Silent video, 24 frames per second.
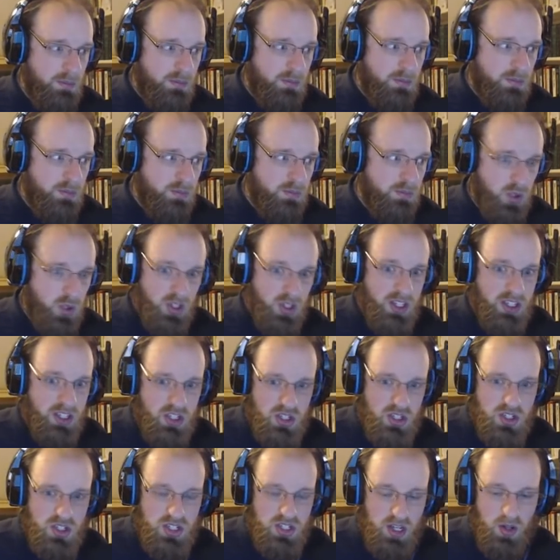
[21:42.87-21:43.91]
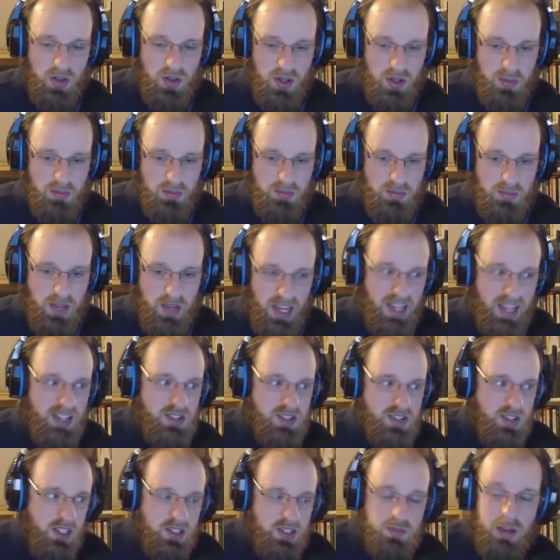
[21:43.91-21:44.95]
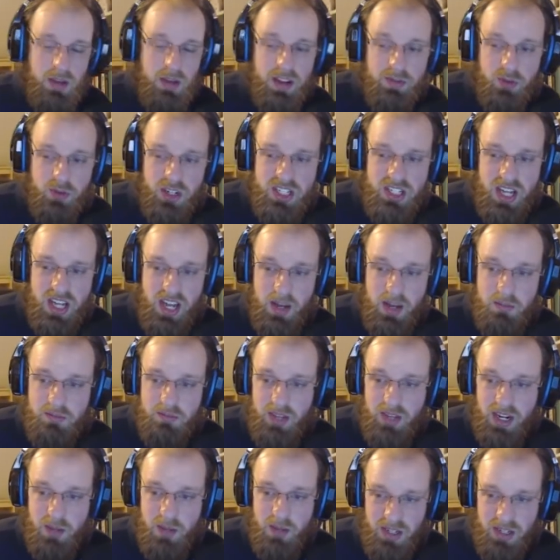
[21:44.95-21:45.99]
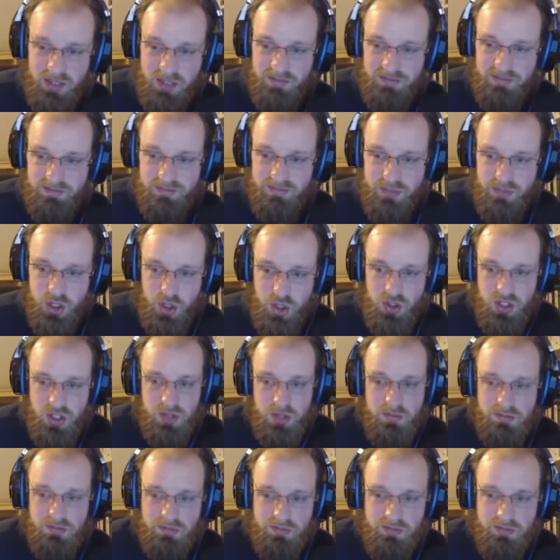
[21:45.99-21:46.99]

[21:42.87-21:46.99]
really just tell them, hey, it's my free time and I'm going to choose to